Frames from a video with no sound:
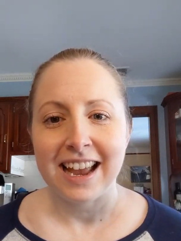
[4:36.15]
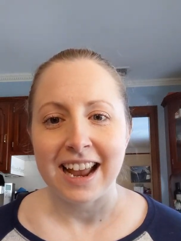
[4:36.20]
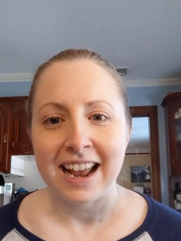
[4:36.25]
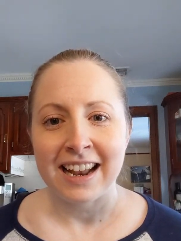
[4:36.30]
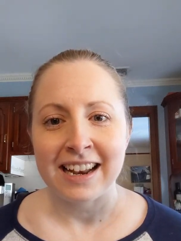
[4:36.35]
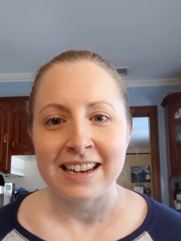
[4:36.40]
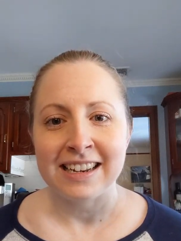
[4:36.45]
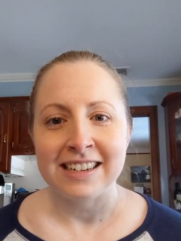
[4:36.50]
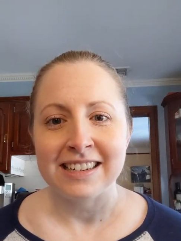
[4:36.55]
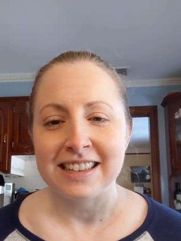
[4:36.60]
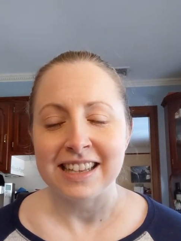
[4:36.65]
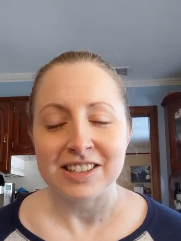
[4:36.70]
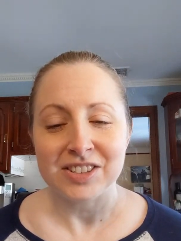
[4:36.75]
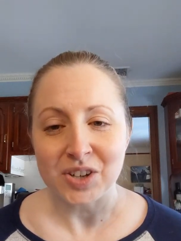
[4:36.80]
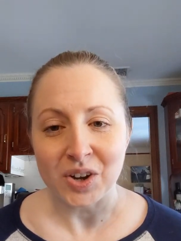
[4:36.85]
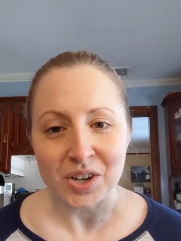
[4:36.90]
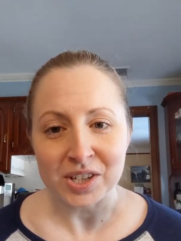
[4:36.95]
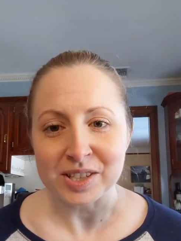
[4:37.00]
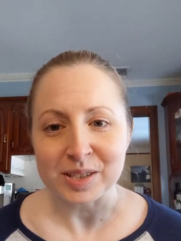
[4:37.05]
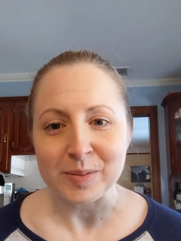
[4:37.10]
And that's
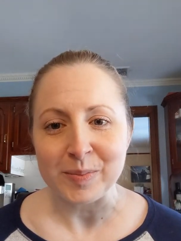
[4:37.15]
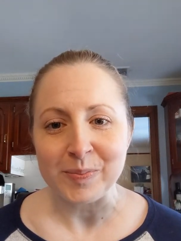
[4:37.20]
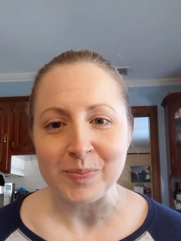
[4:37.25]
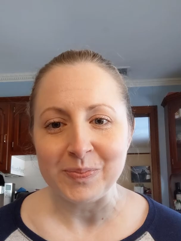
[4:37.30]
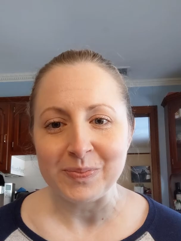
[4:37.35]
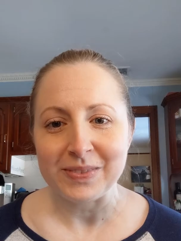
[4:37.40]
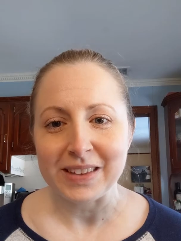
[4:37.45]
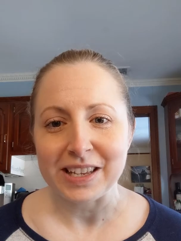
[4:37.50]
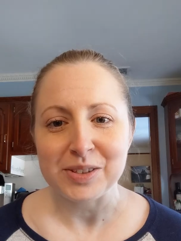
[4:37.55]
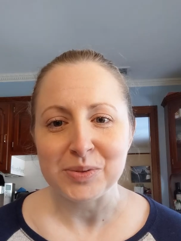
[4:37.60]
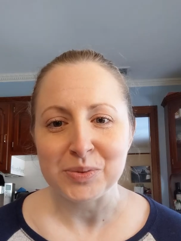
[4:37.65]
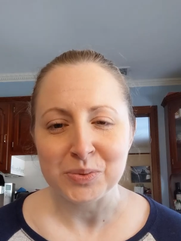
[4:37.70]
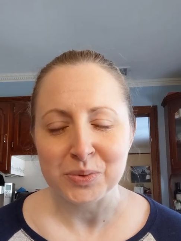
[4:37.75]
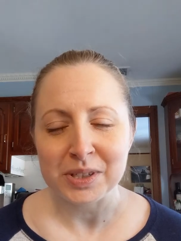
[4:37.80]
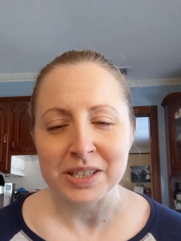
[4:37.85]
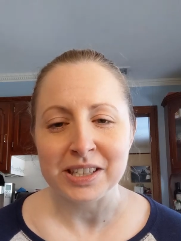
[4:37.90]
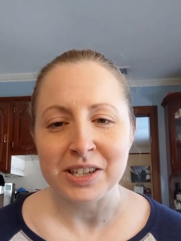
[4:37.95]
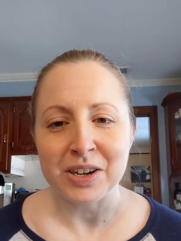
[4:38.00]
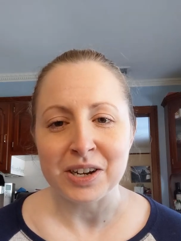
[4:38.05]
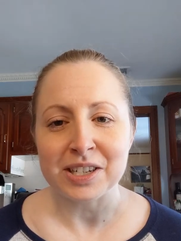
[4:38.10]
awesome. It's
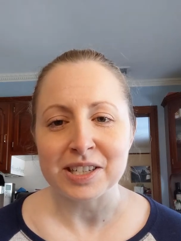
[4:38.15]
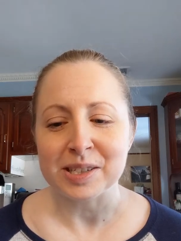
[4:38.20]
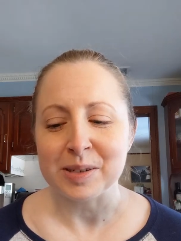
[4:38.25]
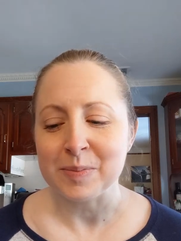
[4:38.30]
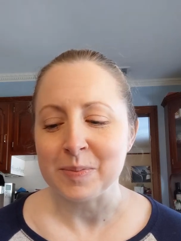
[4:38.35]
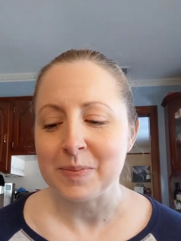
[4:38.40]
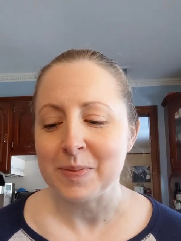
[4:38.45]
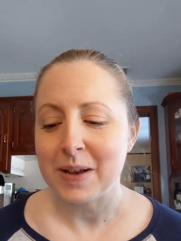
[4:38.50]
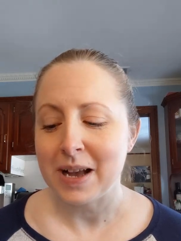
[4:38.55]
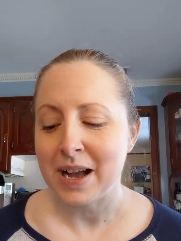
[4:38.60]
really awesome.